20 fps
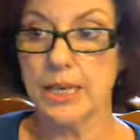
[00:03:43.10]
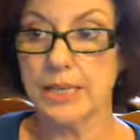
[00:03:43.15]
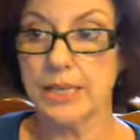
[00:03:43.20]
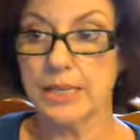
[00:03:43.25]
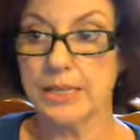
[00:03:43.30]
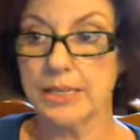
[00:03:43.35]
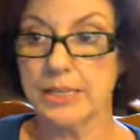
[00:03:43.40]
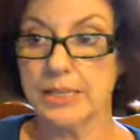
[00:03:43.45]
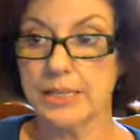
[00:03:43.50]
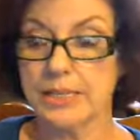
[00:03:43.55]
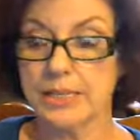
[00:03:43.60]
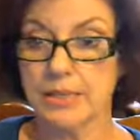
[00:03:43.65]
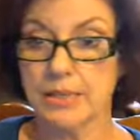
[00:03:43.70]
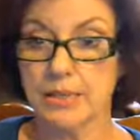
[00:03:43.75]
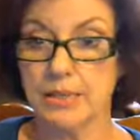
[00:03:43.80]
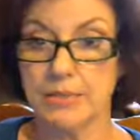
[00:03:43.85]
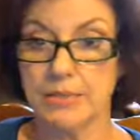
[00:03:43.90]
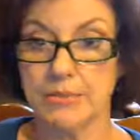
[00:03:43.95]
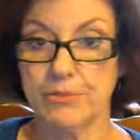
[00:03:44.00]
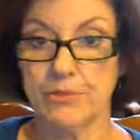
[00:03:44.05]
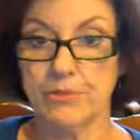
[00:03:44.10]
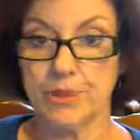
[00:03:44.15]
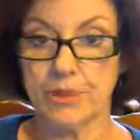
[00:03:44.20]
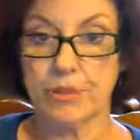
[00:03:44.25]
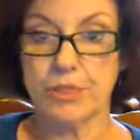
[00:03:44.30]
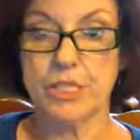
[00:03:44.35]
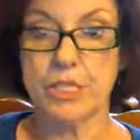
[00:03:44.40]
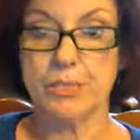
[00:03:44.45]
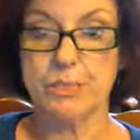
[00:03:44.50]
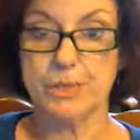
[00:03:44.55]
It's
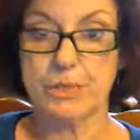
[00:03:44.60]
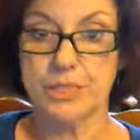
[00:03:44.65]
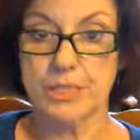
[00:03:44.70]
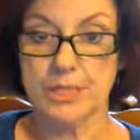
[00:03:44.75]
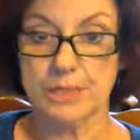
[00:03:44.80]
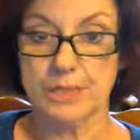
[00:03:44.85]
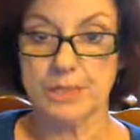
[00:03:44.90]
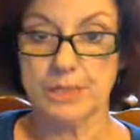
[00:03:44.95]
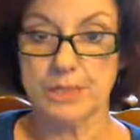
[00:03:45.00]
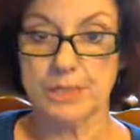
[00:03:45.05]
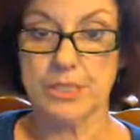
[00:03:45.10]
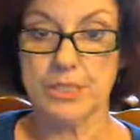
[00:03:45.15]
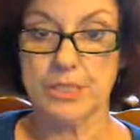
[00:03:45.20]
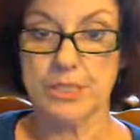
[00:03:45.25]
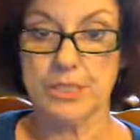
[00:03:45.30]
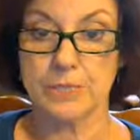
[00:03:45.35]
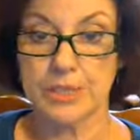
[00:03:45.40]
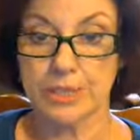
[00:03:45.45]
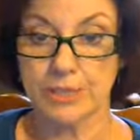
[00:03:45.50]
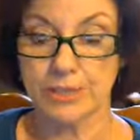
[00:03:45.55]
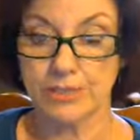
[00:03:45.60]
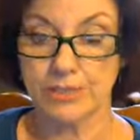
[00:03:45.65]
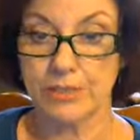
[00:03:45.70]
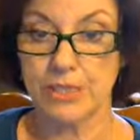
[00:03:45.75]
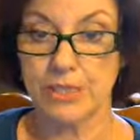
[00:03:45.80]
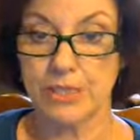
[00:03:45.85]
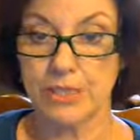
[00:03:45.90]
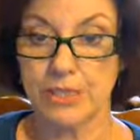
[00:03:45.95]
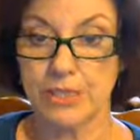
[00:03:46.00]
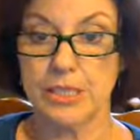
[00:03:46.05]
very specific to
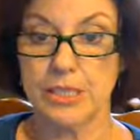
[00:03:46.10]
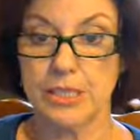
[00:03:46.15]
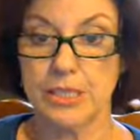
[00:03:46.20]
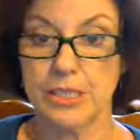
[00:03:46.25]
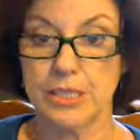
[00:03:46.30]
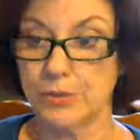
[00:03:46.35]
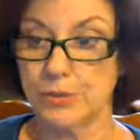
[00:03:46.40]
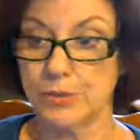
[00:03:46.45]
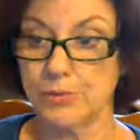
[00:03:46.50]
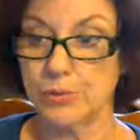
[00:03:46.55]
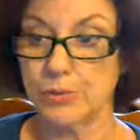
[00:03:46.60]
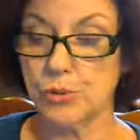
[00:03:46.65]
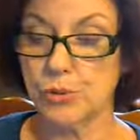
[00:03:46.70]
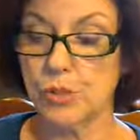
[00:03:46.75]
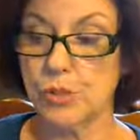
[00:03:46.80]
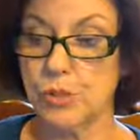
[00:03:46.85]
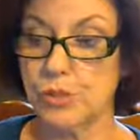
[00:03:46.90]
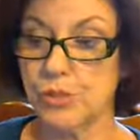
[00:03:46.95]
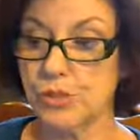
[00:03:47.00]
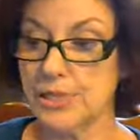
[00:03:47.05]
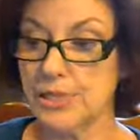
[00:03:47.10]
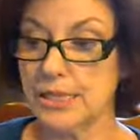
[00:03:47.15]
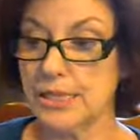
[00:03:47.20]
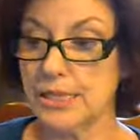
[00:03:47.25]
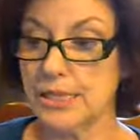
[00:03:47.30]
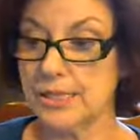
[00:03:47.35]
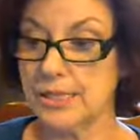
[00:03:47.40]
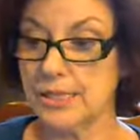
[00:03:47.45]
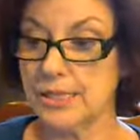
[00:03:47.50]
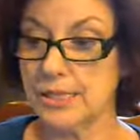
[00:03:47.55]
specific needs. So if an employer
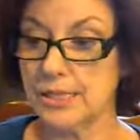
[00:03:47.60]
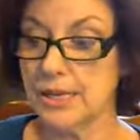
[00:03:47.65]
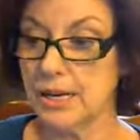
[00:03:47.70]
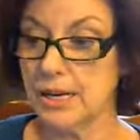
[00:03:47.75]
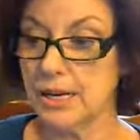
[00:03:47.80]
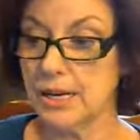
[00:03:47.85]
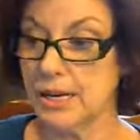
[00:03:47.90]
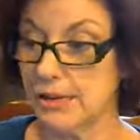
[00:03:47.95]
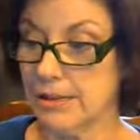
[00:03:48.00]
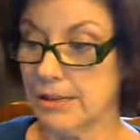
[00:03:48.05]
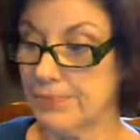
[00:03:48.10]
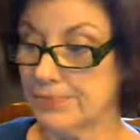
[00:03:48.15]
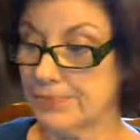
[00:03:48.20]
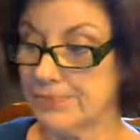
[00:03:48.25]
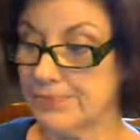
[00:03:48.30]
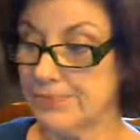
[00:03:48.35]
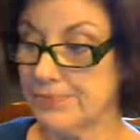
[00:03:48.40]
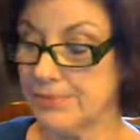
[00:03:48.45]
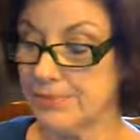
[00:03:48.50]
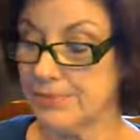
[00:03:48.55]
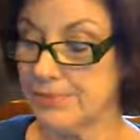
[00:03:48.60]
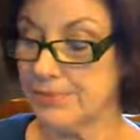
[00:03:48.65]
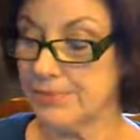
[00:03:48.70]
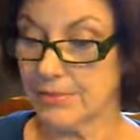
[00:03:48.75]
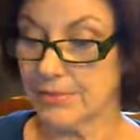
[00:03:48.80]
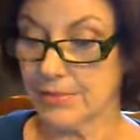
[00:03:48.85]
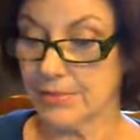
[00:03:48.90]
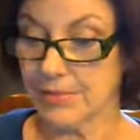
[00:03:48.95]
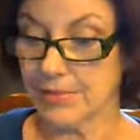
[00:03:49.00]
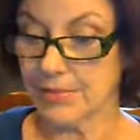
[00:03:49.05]
needs an
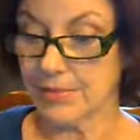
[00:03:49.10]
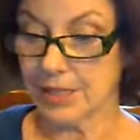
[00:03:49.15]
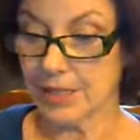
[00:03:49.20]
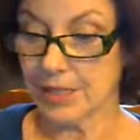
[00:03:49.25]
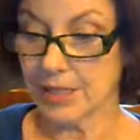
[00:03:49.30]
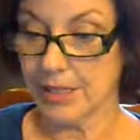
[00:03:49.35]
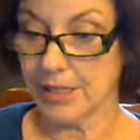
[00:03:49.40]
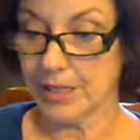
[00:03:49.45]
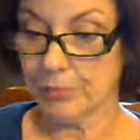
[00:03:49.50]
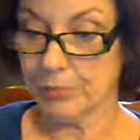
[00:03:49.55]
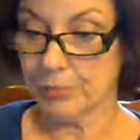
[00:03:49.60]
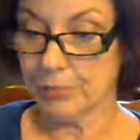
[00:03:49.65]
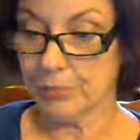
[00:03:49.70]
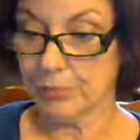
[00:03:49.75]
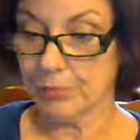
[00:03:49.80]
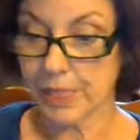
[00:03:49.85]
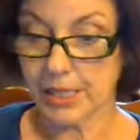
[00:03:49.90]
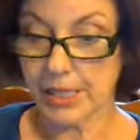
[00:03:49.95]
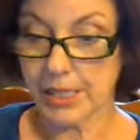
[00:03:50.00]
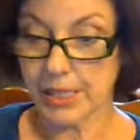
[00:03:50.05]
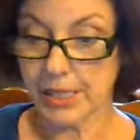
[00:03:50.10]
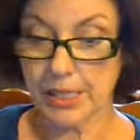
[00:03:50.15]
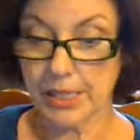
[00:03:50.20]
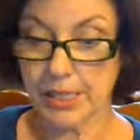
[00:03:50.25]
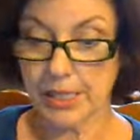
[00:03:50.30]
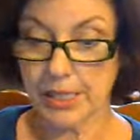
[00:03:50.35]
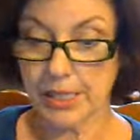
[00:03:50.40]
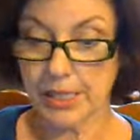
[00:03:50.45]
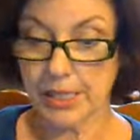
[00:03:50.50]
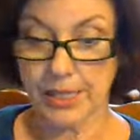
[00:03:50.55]
employee
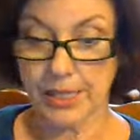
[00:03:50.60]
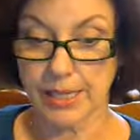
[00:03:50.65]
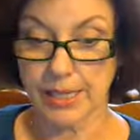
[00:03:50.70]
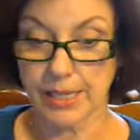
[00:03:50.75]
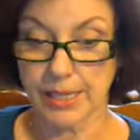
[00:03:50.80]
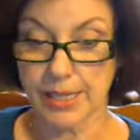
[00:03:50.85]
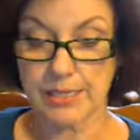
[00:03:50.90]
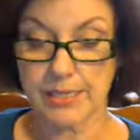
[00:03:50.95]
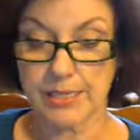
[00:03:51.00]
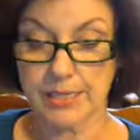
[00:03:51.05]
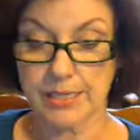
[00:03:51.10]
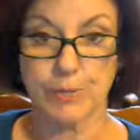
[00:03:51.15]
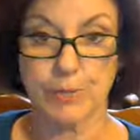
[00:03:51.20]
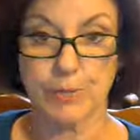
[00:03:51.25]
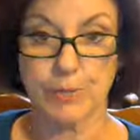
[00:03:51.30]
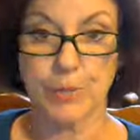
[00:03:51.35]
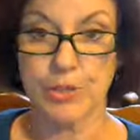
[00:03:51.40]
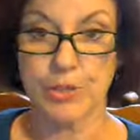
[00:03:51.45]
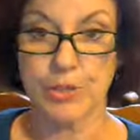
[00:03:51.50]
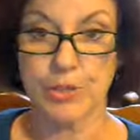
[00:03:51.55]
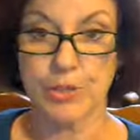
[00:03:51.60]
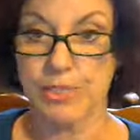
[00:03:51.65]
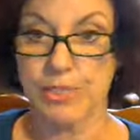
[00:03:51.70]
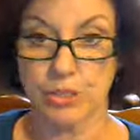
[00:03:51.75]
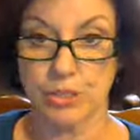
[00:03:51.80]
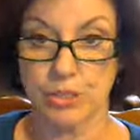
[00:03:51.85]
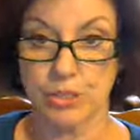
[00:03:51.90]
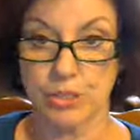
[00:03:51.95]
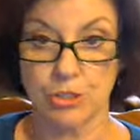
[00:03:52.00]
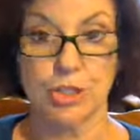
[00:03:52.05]
that has experience
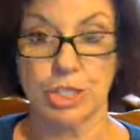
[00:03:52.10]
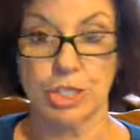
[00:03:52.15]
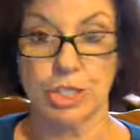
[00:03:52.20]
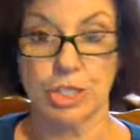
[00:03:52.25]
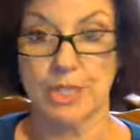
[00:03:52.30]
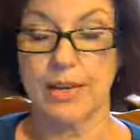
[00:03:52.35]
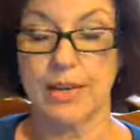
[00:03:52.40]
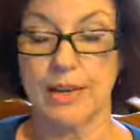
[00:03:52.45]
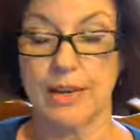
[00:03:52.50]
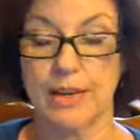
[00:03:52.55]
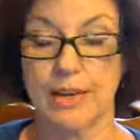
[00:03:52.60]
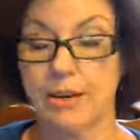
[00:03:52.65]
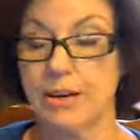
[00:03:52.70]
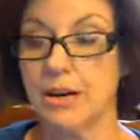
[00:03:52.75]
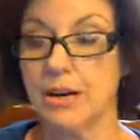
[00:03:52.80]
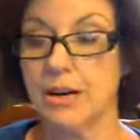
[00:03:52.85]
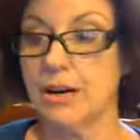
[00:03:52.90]
in urgent care,